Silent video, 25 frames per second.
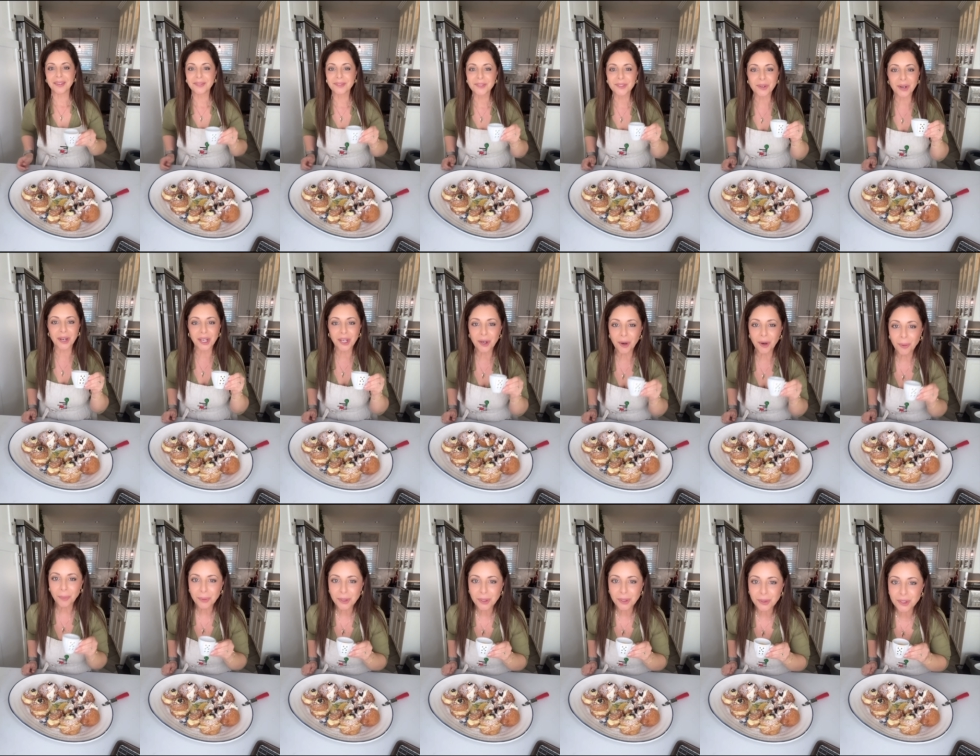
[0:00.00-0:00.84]
So I
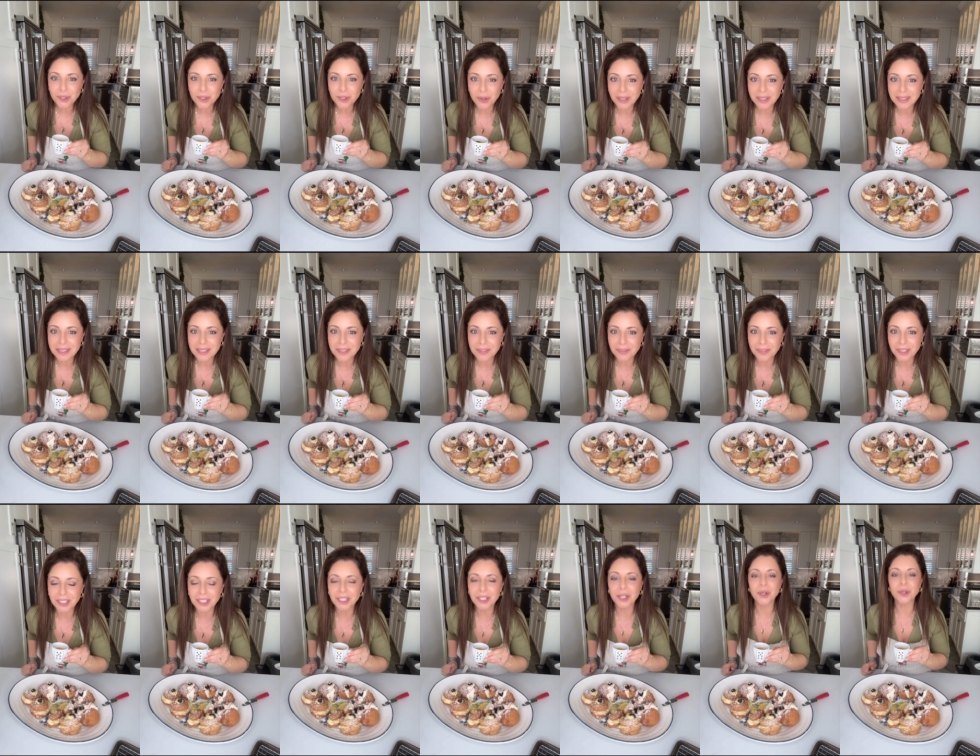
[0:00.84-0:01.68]
hope you enjoyed this
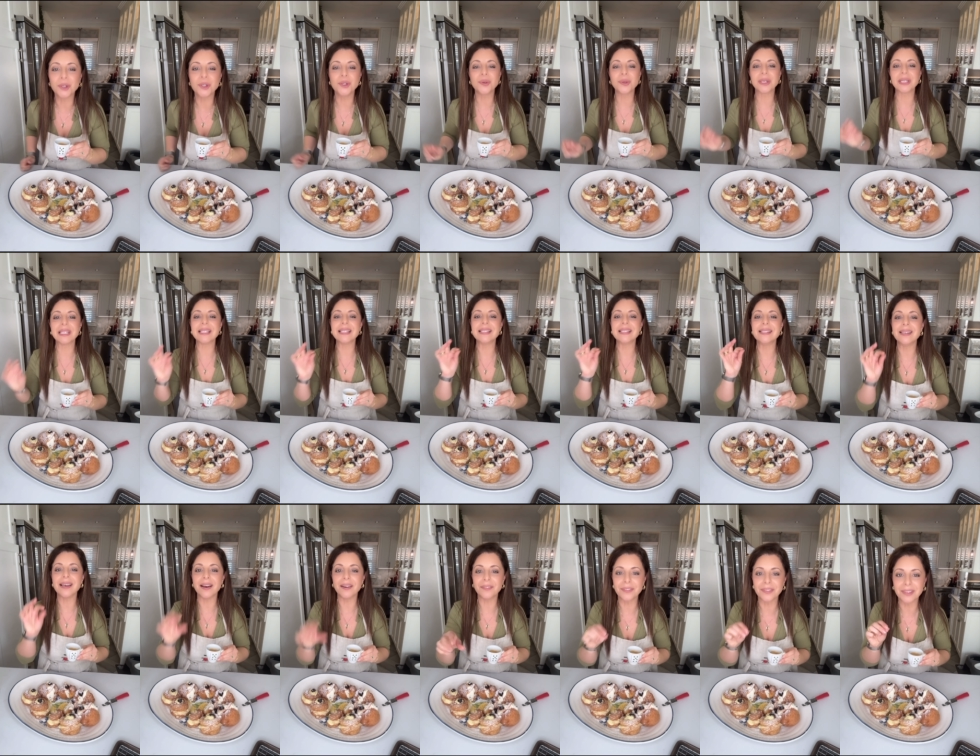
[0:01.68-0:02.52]
video. You can
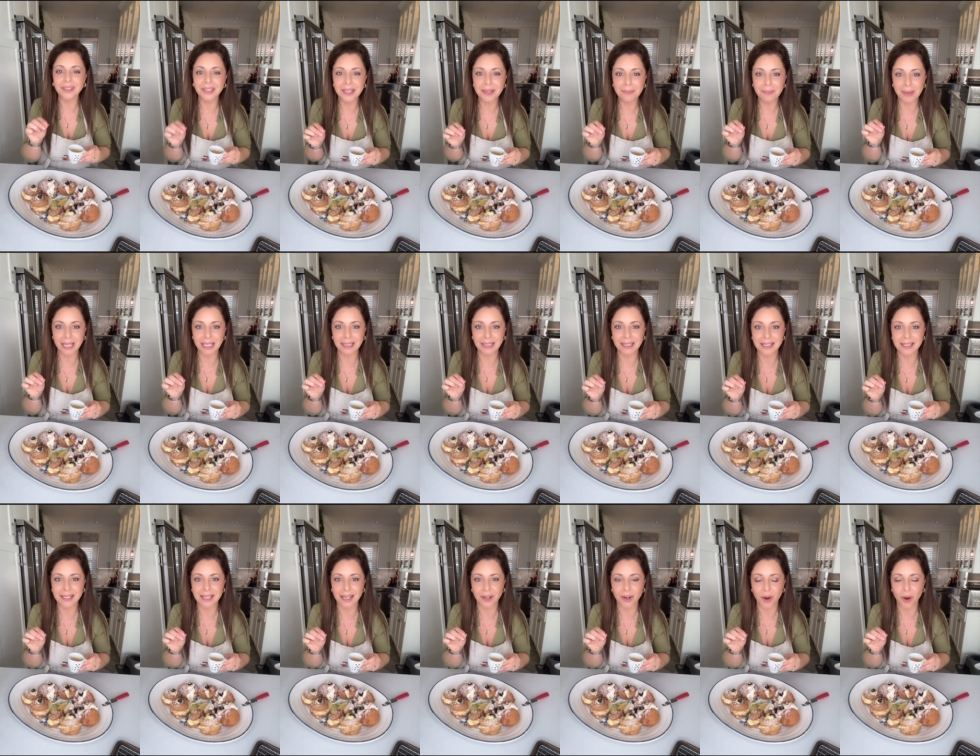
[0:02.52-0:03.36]
definitely make
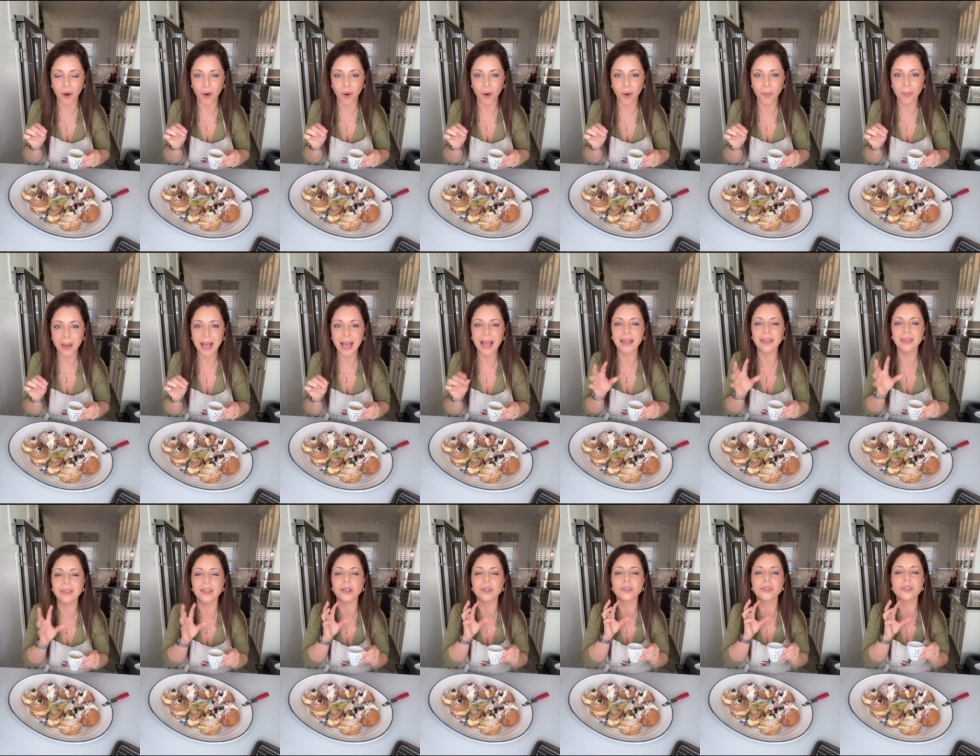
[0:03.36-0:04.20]
these at home
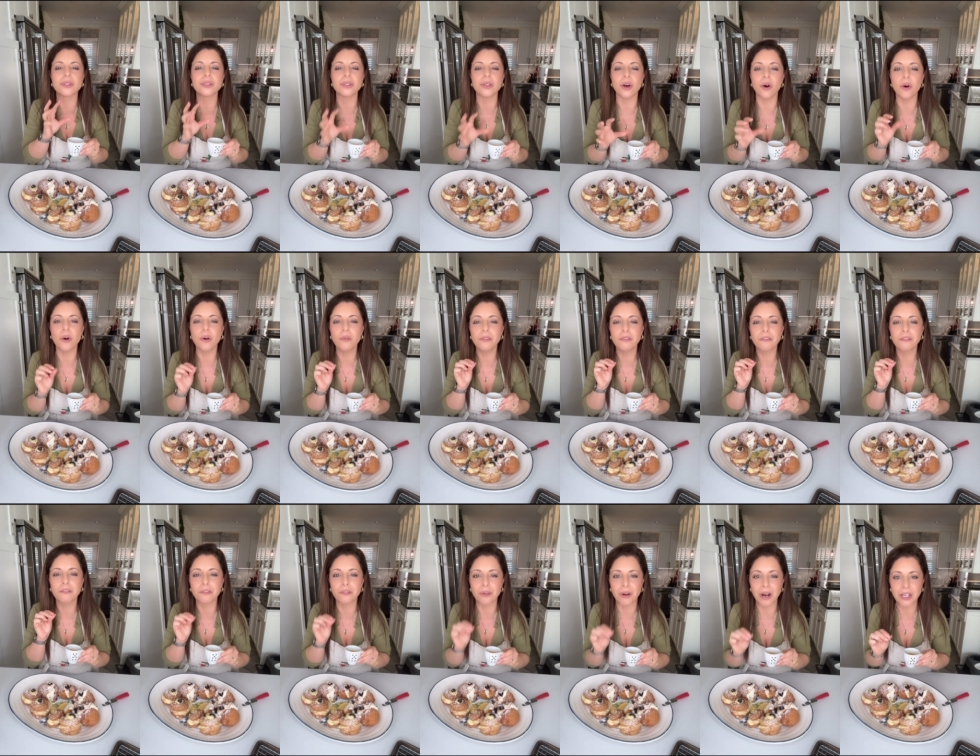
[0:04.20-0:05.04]
and they're so
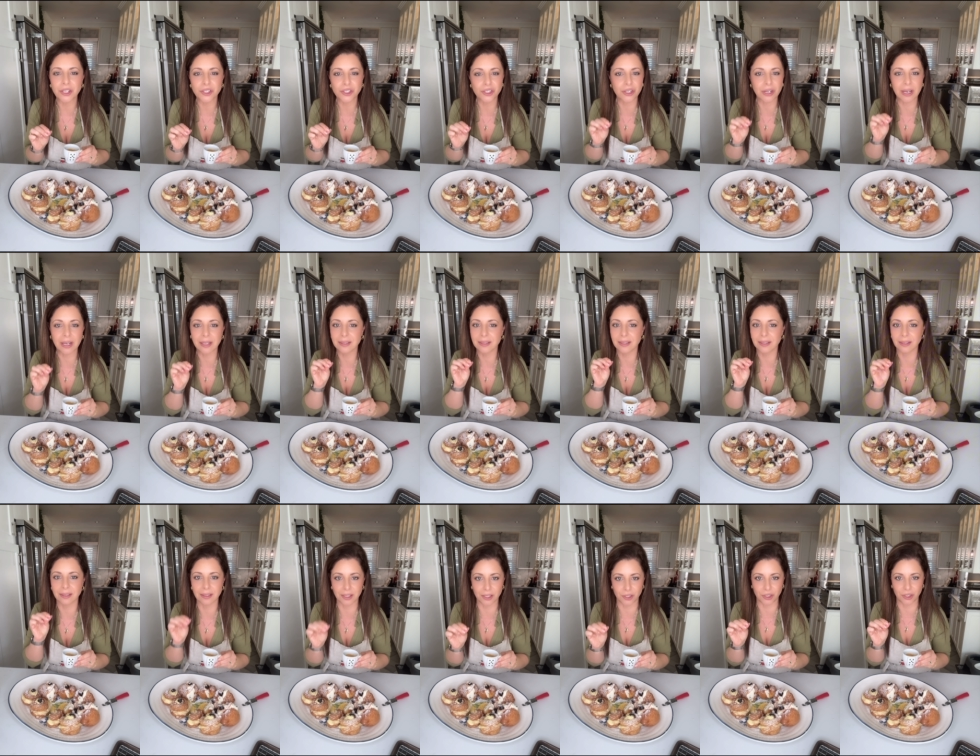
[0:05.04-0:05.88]
fresh and
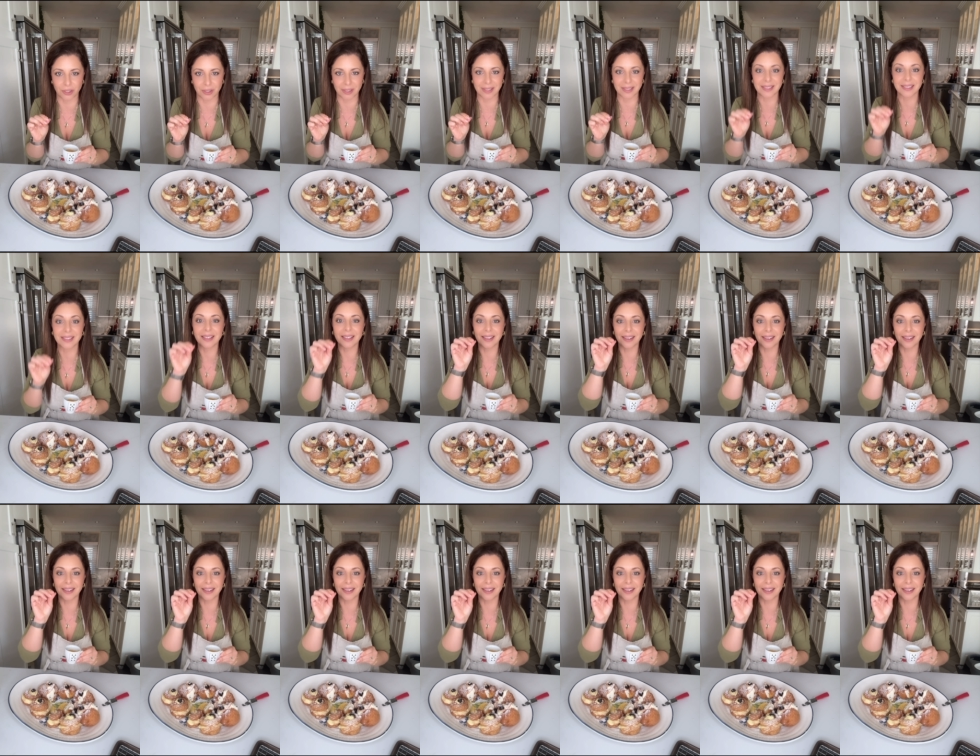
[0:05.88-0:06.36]
delicious.